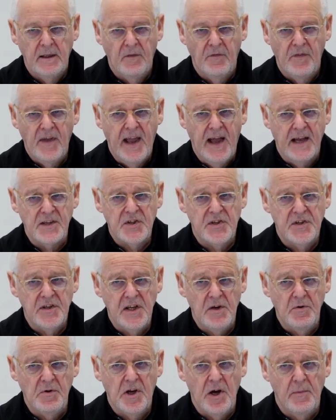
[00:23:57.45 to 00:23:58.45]
They asked, "Do
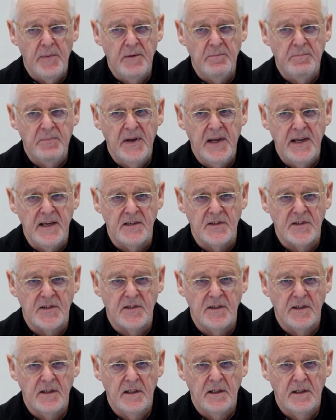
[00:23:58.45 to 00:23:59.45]
you come in
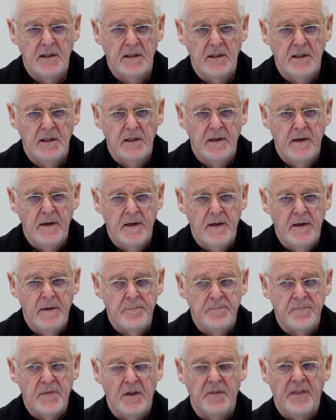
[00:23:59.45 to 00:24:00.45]
peace?"
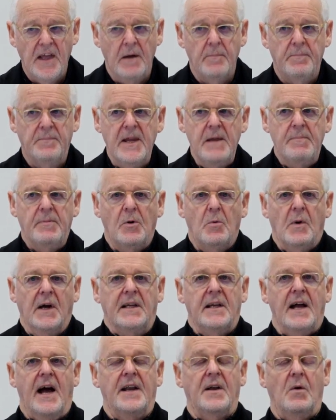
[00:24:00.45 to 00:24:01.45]
The people were
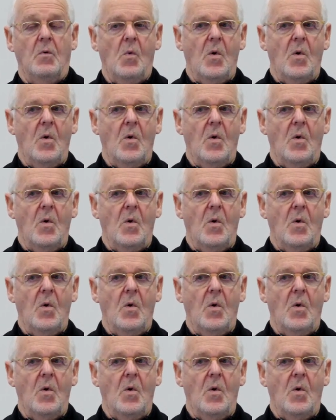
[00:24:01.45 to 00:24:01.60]
kind of,